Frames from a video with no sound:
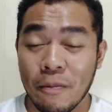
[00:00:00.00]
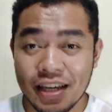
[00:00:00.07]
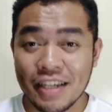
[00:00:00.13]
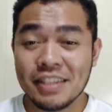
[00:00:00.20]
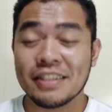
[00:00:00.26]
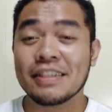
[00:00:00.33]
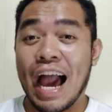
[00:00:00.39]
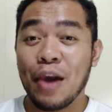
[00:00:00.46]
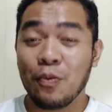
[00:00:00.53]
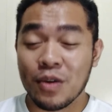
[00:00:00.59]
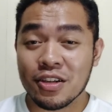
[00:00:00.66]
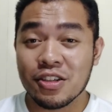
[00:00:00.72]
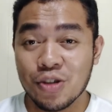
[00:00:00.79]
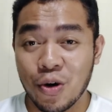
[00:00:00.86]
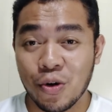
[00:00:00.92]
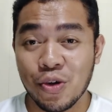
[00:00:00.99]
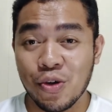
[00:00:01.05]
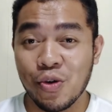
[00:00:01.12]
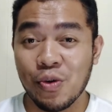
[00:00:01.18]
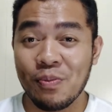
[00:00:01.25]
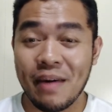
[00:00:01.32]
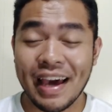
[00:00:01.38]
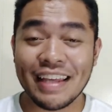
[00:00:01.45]
is I will show
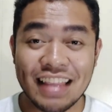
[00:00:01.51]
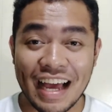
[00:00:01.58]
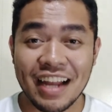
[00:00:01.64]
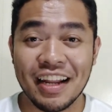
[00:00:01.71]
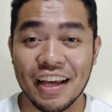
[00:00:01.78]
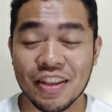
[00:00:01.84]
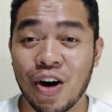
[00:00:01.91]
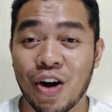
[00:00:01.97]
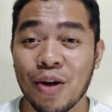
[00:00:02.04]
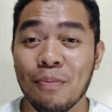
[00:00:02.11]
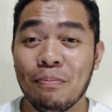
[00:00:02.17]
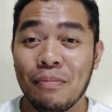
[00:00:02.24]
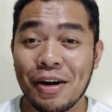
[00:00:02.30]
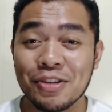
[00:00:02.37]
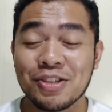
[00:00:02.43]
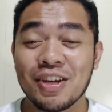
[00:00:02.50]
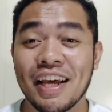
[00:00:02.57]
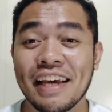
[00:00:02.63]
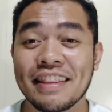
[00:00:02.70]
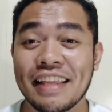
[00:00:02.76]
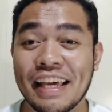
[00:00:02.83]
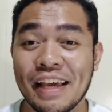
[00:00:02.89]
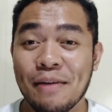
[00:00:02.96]
you my talent on
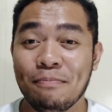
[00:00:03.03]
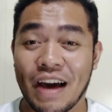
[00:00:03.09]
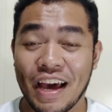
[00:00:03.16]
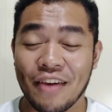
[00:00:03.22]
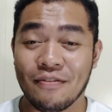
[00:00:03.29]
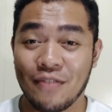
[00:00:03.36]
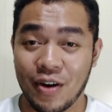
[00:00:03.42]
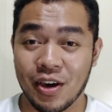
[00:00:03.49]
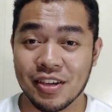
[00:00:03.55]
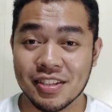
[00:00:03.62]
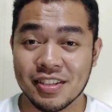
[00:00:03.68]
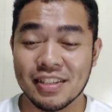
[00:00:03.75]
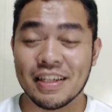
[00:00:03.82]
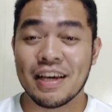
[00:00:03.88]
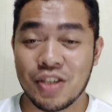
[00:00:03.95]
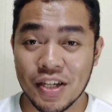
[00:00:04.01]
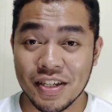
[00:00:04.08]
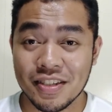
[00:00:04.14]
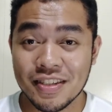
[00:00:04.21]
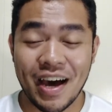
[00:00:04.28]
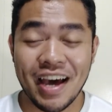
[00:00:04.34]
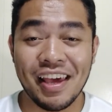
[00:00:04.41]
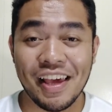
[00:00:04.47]
modulating my voice just
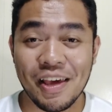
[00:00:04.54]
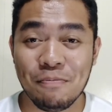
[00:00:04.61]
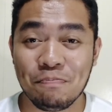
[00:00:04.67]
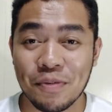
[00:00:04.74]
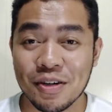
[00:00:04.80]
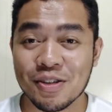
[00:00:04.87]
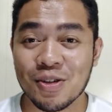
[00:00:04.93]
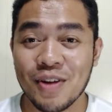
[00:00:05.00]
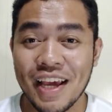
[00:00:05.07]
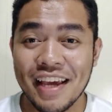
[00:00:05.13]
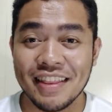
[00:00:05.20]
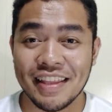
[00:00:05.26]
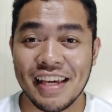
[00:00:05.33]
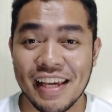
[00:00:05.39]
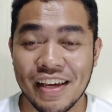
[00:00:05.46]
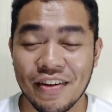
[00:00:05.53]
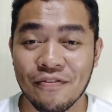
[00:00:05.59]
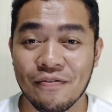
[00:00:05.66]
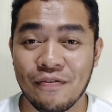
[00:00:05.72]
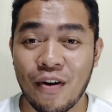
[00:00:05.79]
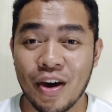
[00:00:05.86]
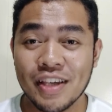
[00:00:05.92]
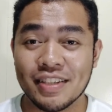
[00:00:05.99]
by impersonating
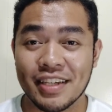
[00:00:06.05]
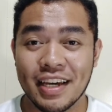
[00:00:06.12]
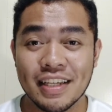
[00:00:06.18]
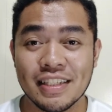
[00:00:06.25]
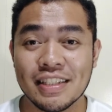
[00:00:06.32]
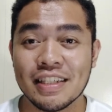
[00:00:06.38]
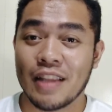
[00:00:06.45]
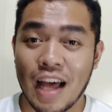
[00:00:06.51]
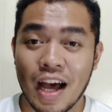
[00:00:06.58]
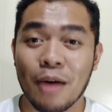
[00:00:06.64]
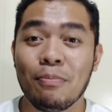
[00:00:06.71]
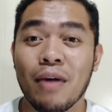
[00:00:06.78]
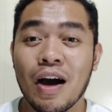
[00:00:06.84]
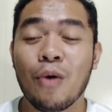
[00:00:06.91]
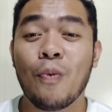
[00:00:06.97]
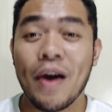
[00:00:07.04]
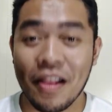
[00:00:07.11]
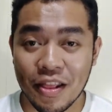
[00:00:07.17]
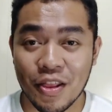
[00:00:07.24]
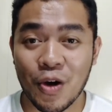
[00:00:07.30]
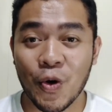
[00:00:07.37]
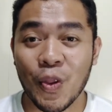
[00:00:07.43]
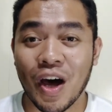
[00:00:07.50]
voices na mga
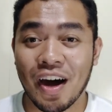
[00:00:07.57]
well-known